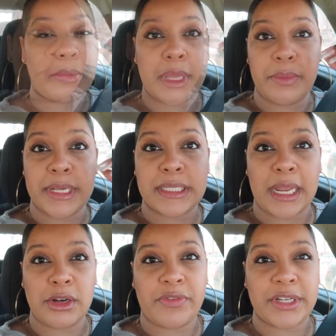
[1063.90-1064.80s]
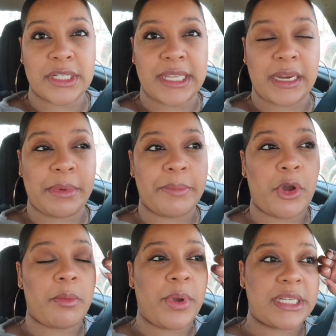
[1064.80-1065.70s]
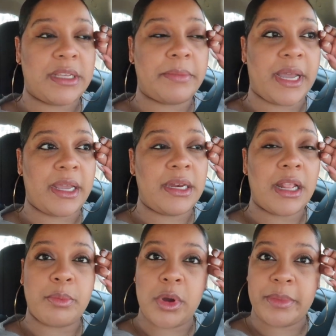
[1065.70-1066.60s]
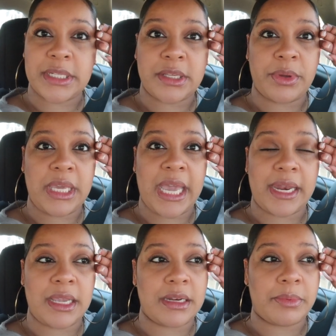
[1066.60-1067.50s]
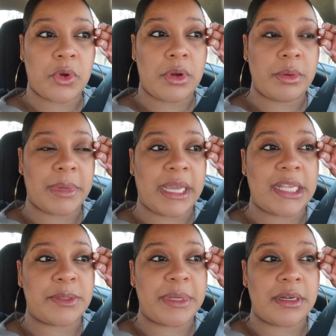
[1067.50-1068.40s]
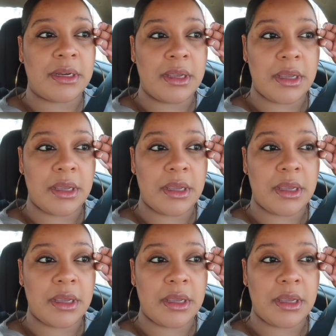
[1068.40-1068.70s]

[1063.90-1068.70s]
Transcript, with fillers: but anyways, I don't know if I just said it, but I'm on my way to my nail appointment. So he had to end up going with my husband